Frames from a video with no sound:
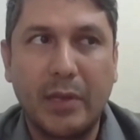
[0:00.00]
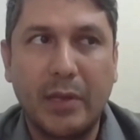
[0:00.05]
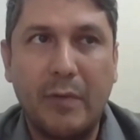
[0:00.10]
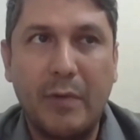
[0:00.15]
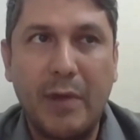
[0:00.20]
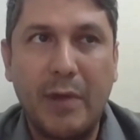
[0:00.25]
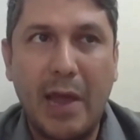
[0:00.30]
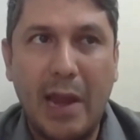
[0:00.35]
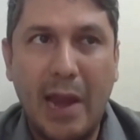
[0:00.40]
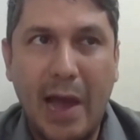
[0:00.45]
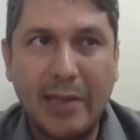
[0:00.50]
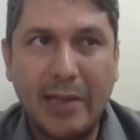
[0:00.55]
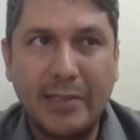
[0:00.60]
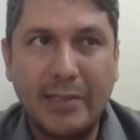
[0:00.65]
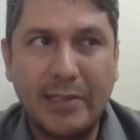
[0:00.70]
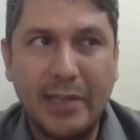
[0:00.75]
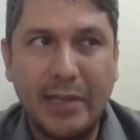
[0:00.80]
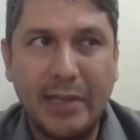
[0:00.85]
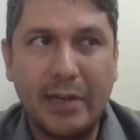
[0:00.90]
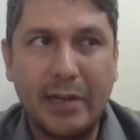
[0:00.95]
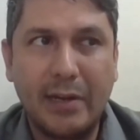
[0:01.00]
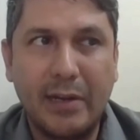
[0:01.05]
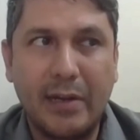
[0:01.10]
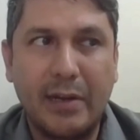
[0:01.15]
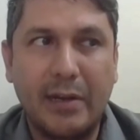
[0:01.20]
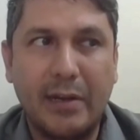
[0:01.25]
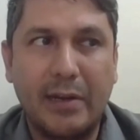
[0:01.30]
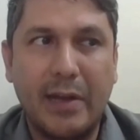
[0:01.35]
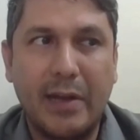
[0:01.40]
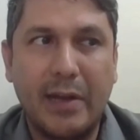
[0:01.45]
realizing
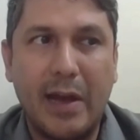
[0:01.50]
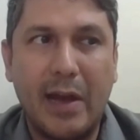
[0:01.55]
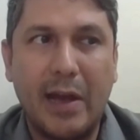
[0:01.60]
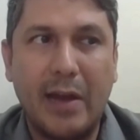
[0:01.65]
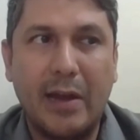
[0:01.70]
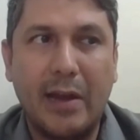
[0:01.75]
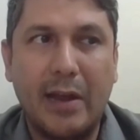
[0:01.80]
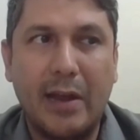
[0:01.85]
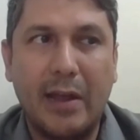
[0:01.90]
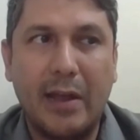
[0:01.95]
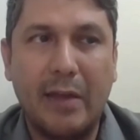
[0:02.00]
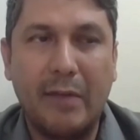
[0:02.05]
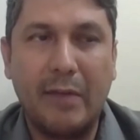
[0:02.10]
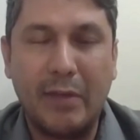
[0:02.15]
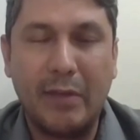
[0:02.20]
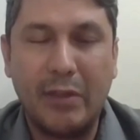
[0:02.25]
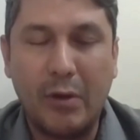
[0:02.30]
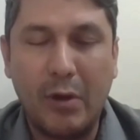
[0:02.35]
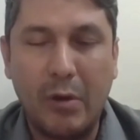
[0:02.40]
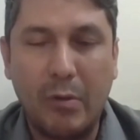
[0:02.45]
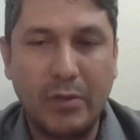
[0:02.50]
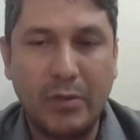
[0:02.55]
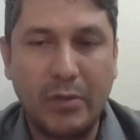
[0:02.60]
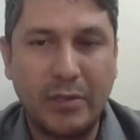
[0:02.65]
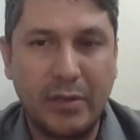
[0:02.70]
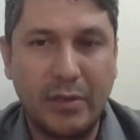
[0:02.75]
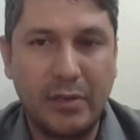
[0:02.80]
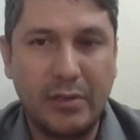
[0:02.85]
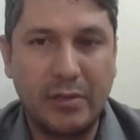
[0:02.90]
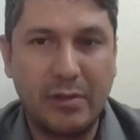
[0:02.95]
that even though I
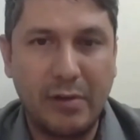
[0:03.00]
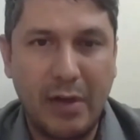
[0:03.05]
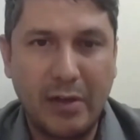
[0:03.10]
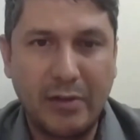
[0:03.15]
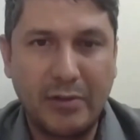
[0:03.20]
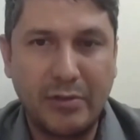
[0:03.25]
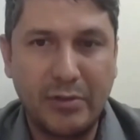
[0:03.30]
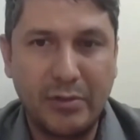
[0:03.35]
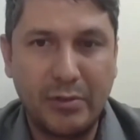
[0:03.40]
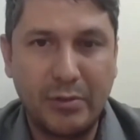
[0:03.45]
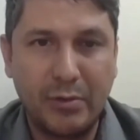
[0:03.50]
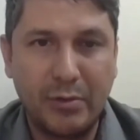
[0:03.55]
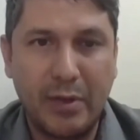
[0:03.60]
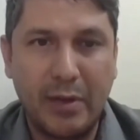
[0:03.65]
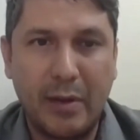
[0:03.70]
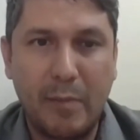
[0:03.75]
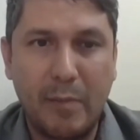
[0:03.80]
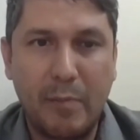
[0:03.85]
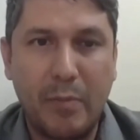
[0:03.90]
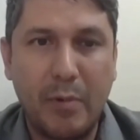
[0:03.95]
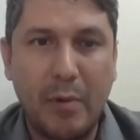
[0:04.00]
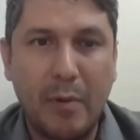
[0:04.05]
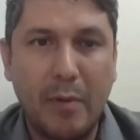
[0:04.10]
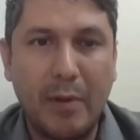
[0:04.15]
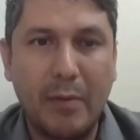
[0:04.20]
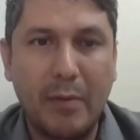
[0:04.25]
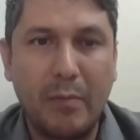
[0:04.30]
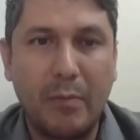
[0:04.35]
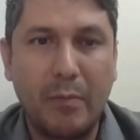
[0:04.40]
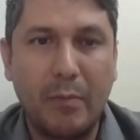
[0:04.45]
was an international student that
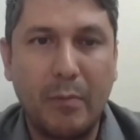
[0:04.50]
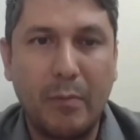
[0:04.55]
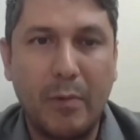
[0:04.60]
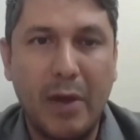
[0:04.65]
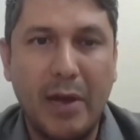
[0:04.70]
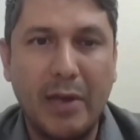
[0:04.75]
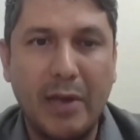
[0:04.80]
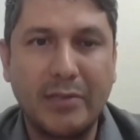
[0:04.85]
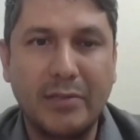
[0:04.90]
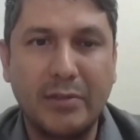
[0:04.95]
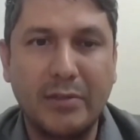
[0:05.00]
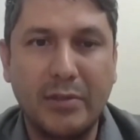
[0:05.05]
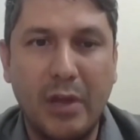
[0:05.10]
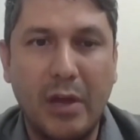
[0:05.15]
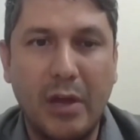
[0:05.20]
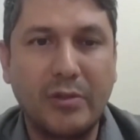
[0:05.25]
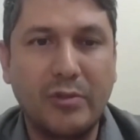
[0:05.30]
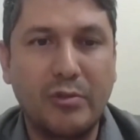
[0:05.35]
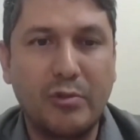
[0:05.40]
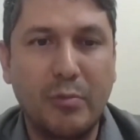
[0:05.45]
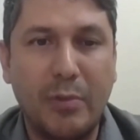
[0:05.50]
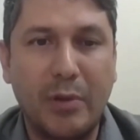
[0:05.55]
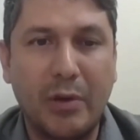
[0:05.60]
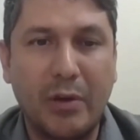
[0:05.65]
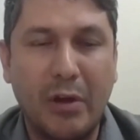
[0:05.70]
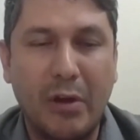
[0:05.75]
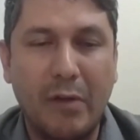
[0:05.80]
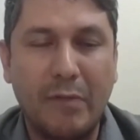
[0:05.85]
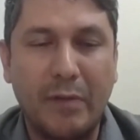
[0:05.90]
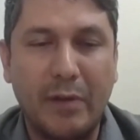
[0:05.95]
probably was not
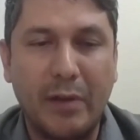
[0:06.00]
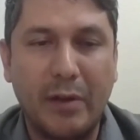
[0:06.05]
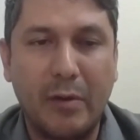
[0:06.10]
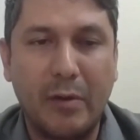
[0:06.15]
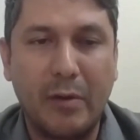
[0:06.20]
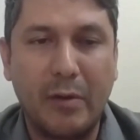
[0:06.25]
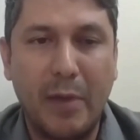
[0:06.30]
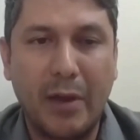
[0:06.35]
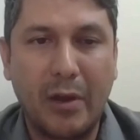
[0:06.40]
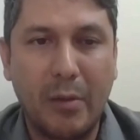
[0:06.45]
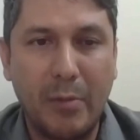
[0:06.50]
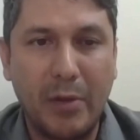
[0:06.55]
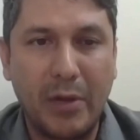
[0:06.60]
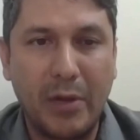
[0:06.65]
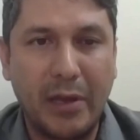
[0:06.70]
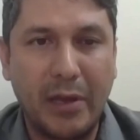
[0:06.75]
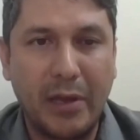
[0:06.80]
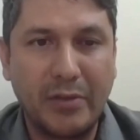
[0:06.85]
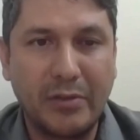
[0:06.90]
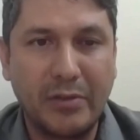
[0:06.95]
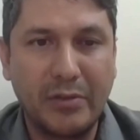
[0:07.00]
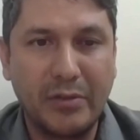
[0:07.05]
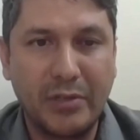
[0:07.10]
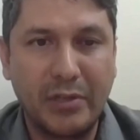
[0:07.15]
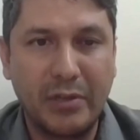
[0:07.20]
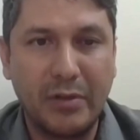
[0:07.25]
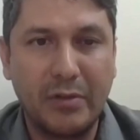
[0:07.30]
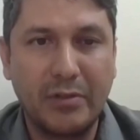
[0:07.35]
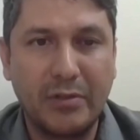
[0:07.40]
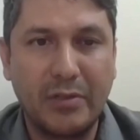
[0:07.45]
super confident on my communication
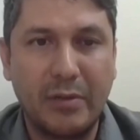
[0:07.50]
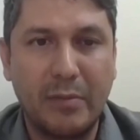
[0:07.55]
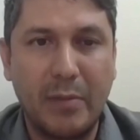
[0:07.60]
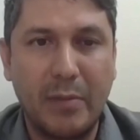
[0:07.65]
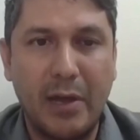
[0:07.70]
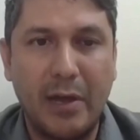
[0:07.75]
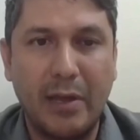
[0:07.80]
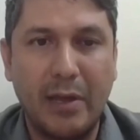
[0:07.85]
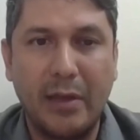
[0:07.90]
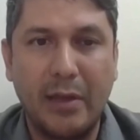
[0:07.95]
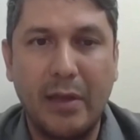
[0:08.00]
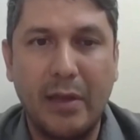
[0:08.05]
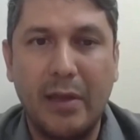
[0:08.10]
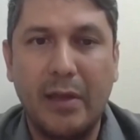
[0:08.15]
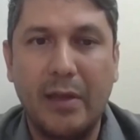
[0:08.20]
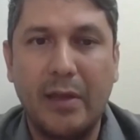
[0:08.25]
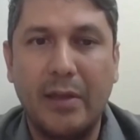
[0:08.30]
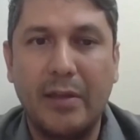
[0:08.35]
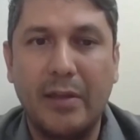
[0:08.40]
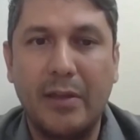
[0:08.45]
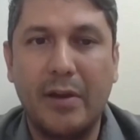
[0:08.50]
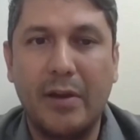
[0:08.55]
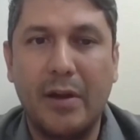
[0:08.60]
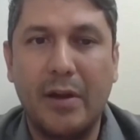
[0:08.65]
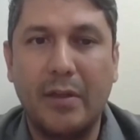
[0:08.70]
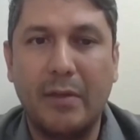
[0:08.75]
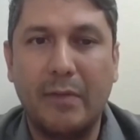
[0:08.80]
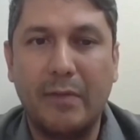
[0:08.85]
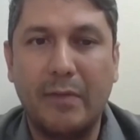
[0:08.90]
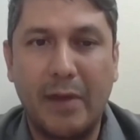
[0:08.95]
skills and my,
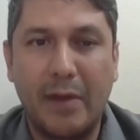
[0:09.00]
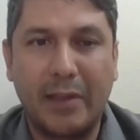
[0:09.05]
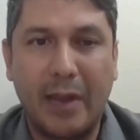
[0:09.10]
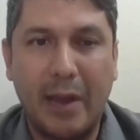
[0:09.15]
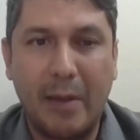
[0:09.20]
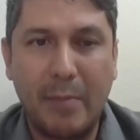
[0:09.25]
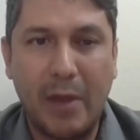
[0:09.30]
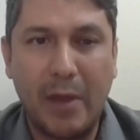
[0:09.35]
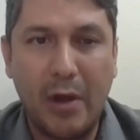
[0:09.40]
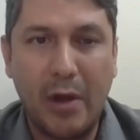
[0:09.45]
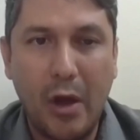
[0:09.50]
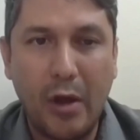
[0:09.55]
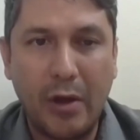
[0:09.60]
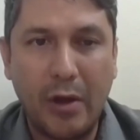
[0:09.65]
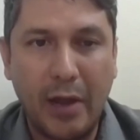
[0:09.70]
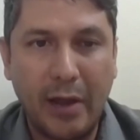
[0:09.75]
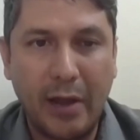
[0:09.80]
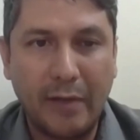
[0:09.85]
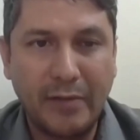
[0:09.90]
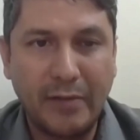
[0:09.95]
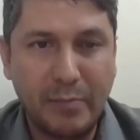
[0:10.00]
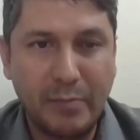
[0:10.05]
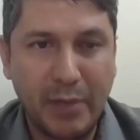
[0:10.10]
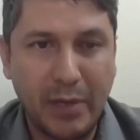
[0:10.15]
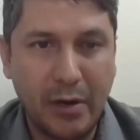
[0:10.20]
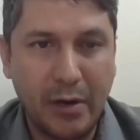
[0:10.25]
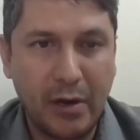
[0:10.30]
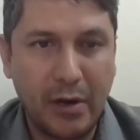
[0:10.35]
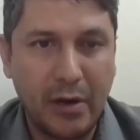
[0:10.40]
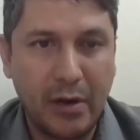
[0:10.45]
the fact that I'm a non-native
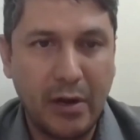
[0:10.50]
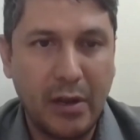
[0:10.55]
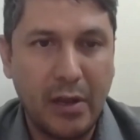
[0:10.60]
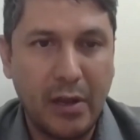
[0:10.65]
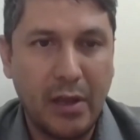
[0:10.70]
speaker,